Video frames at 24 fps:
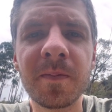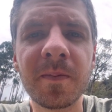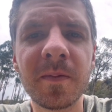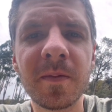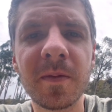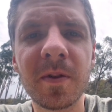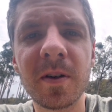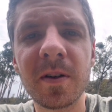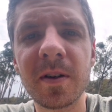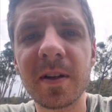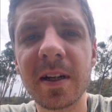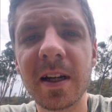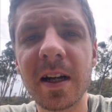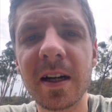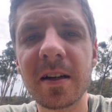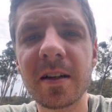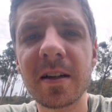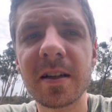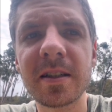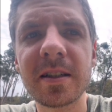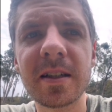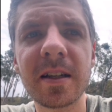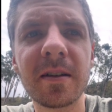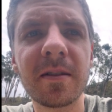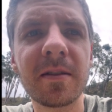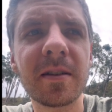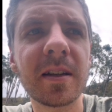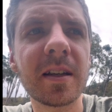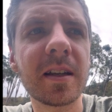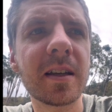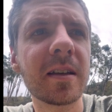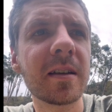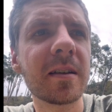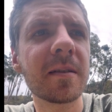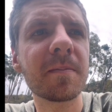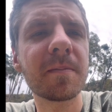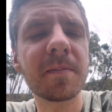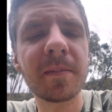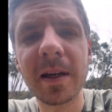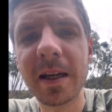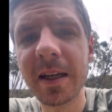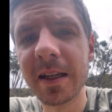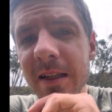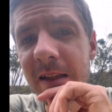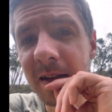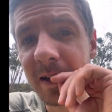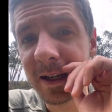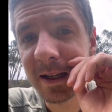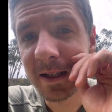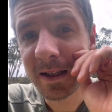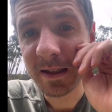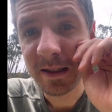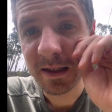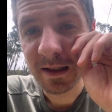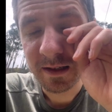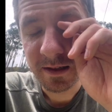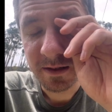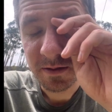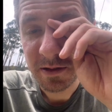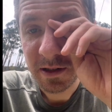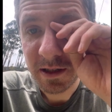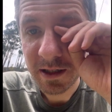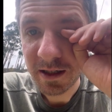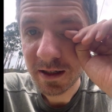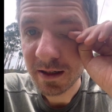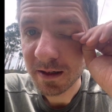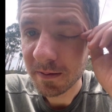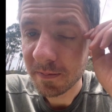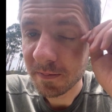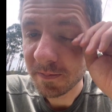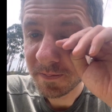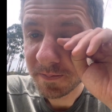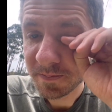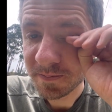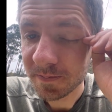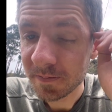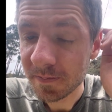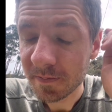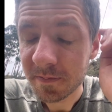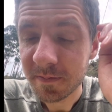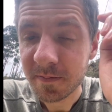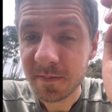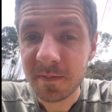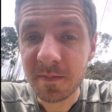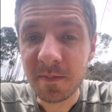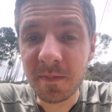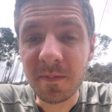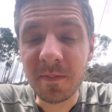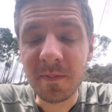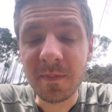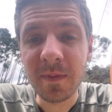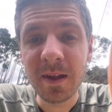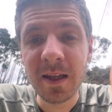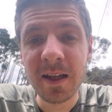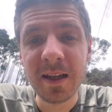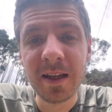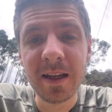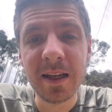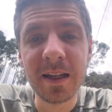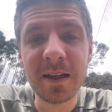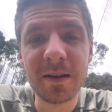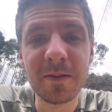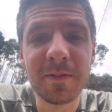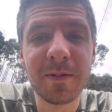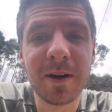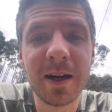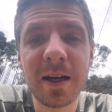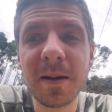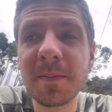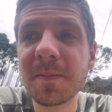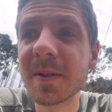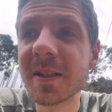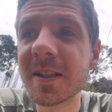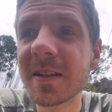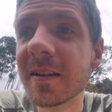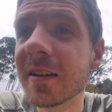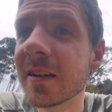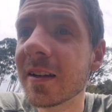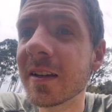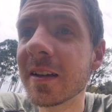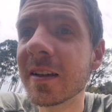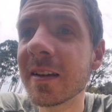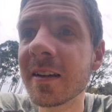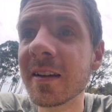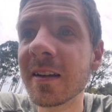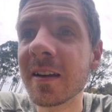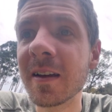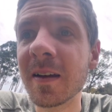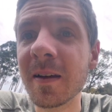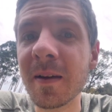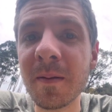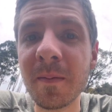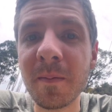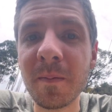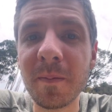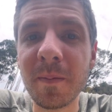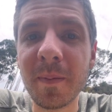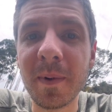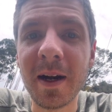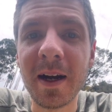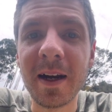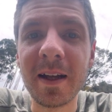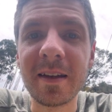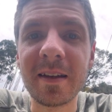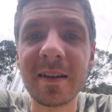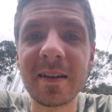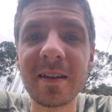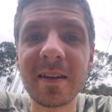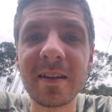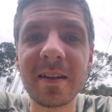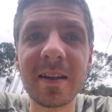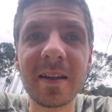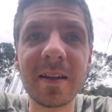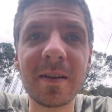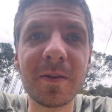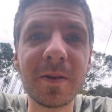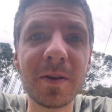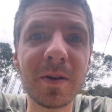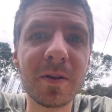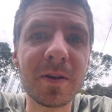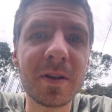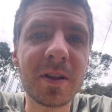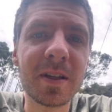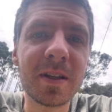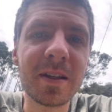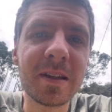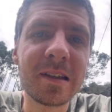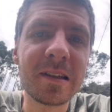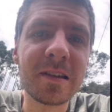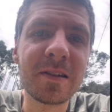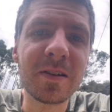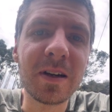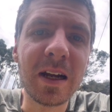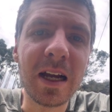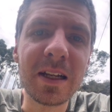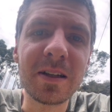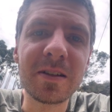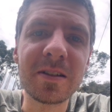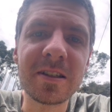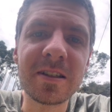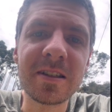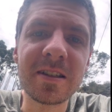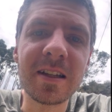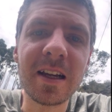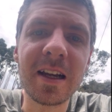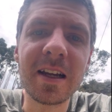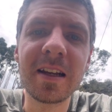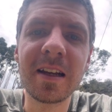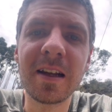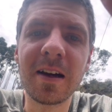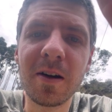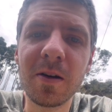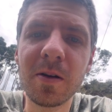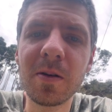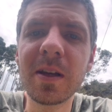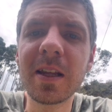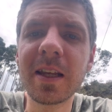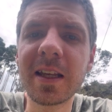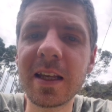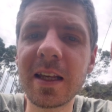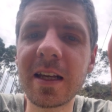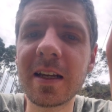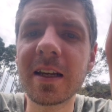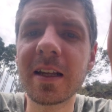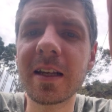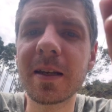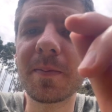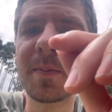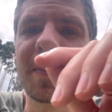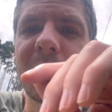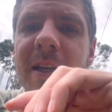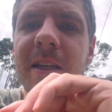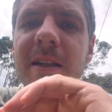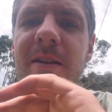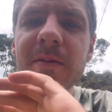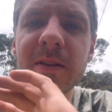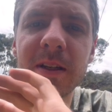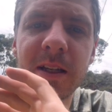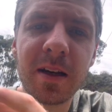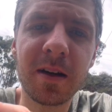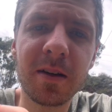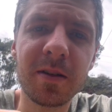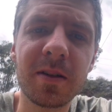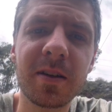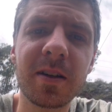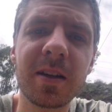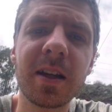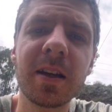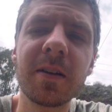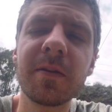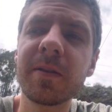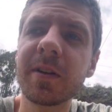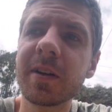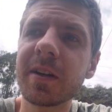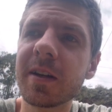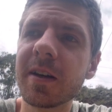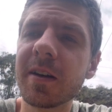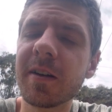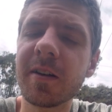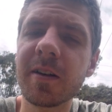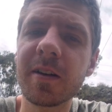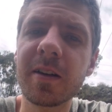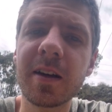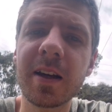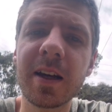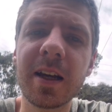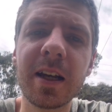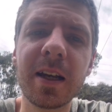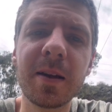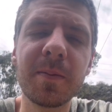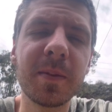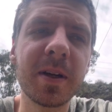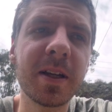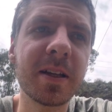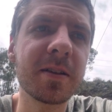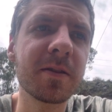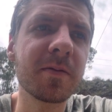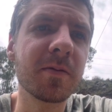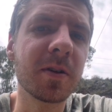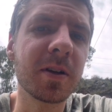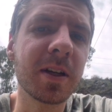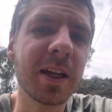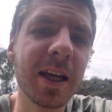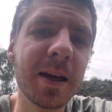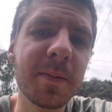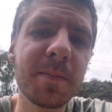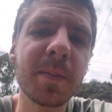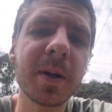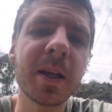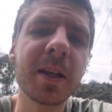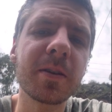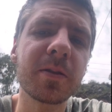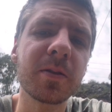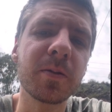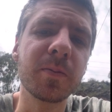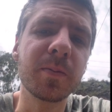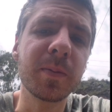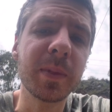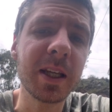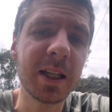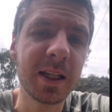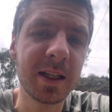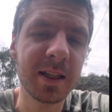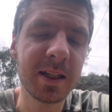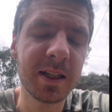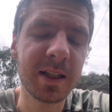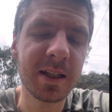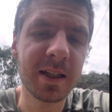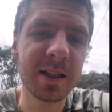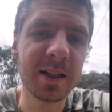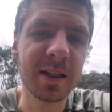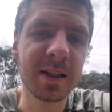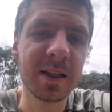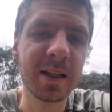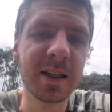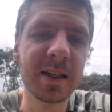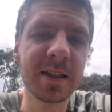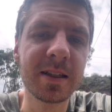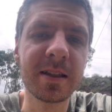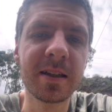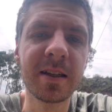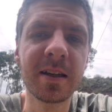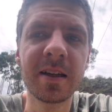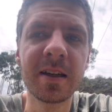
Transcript: for darker sounding bass lines and track and vibes. But if you try to design only kick and bass without having the other elements, what happened to me at least,